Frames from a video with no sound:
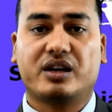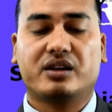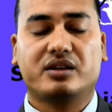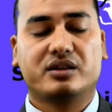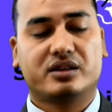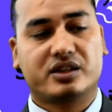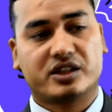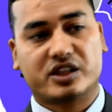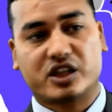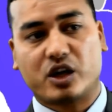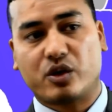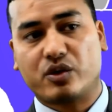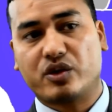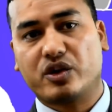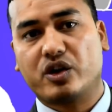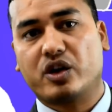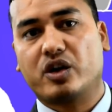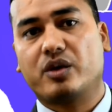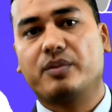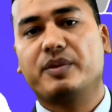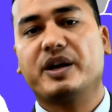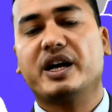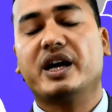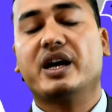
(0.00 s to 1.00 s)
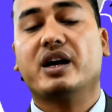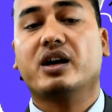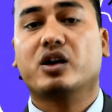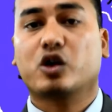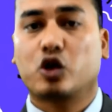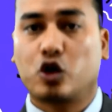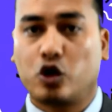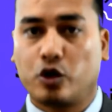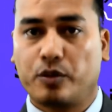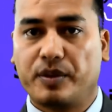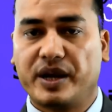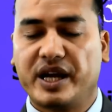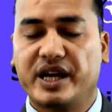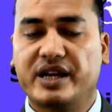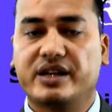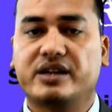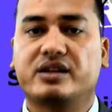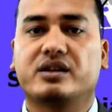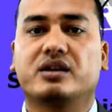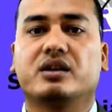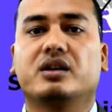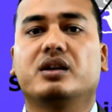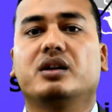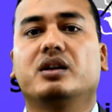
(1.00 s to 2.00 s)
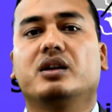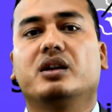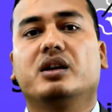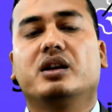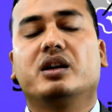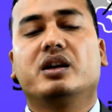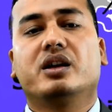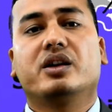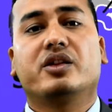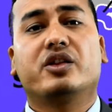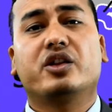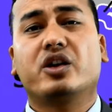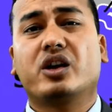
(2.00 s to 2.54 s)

Saudi Arabia, Kuwait, There